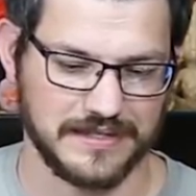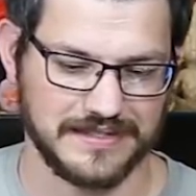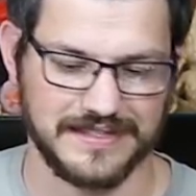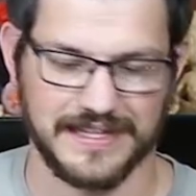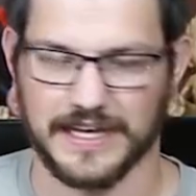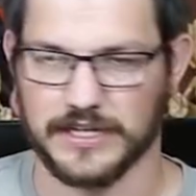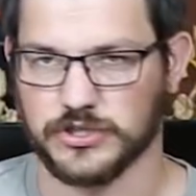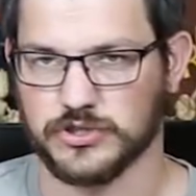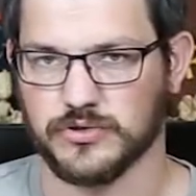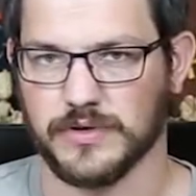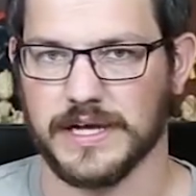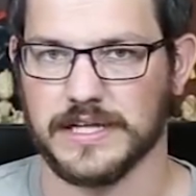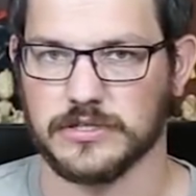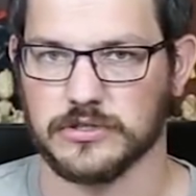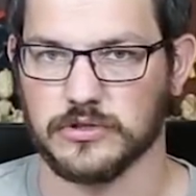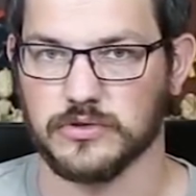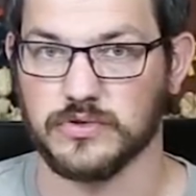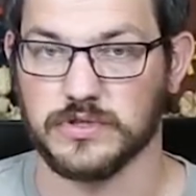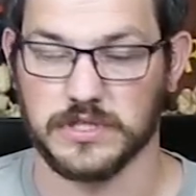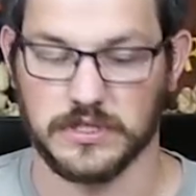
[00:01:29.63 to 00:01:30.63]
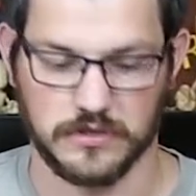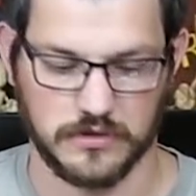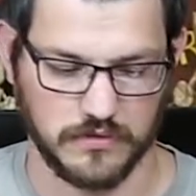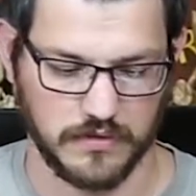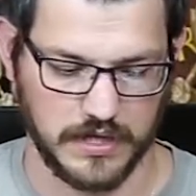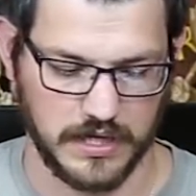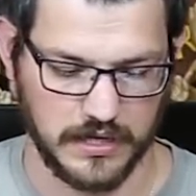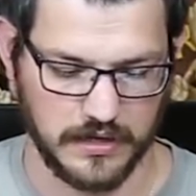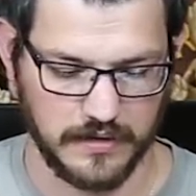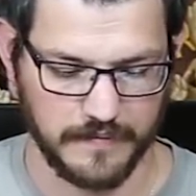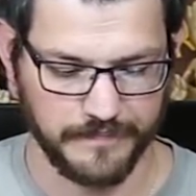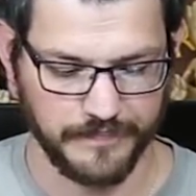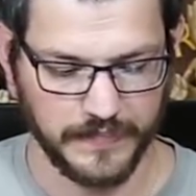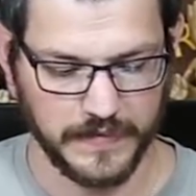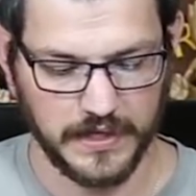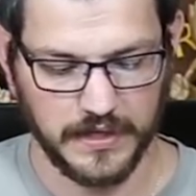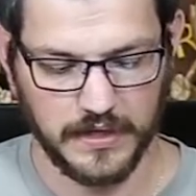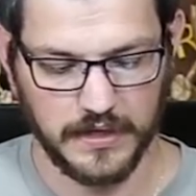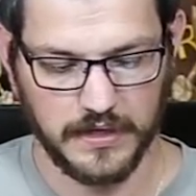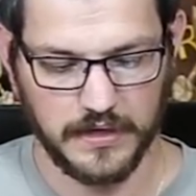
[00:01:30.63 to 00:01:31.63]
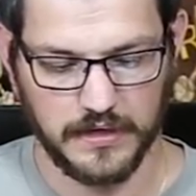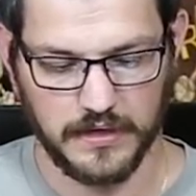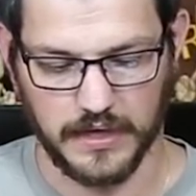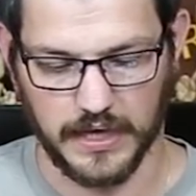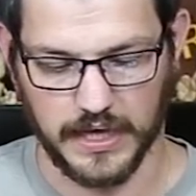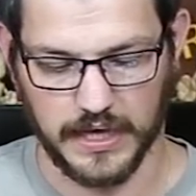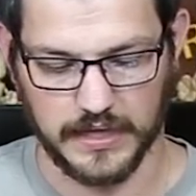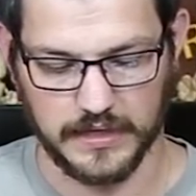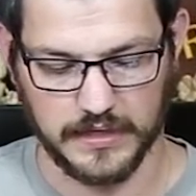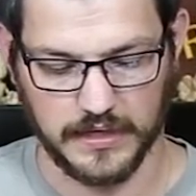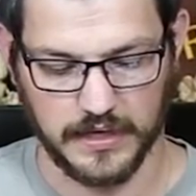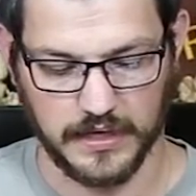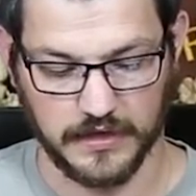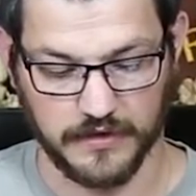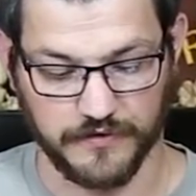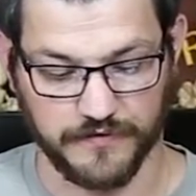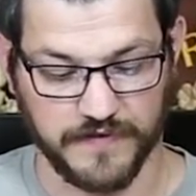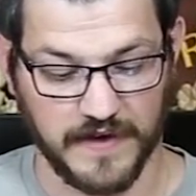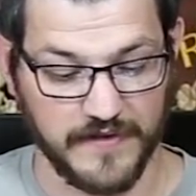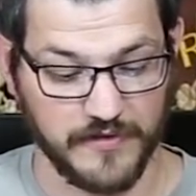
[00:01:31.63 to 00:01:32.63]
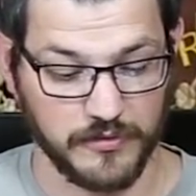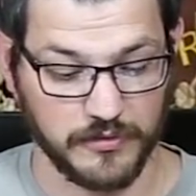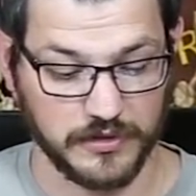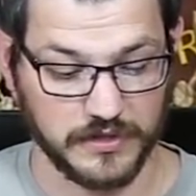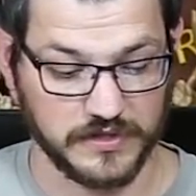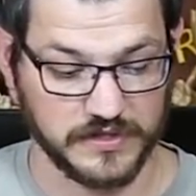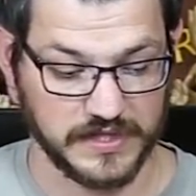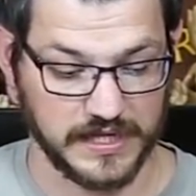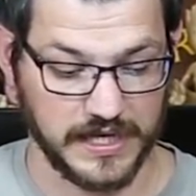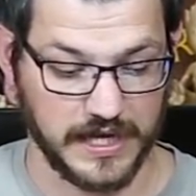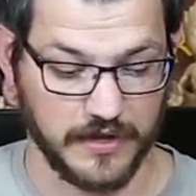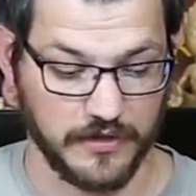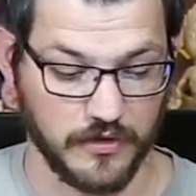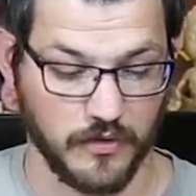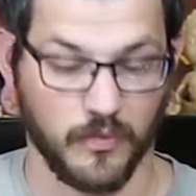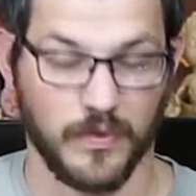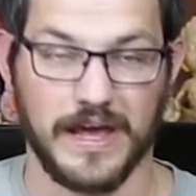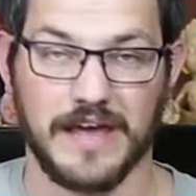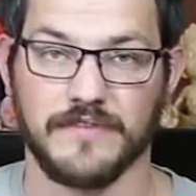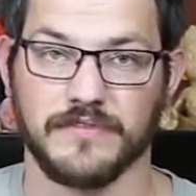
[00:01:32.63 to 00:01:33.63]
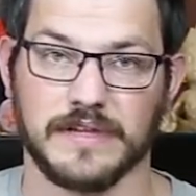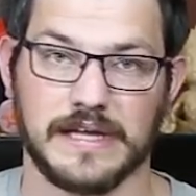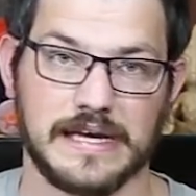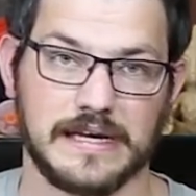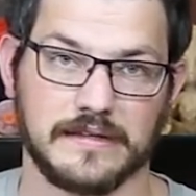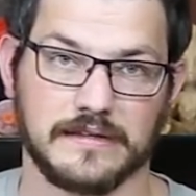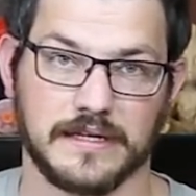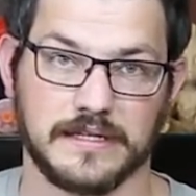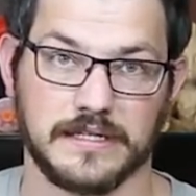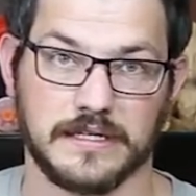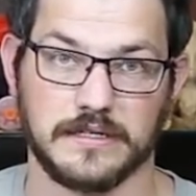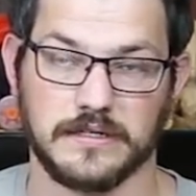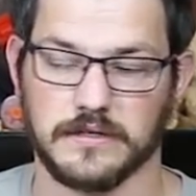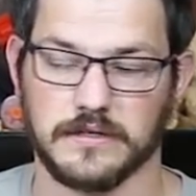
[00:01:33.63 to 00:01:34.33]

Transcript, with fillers: It's that translucent green, and it's 500 milliliters. And again, the wavelength so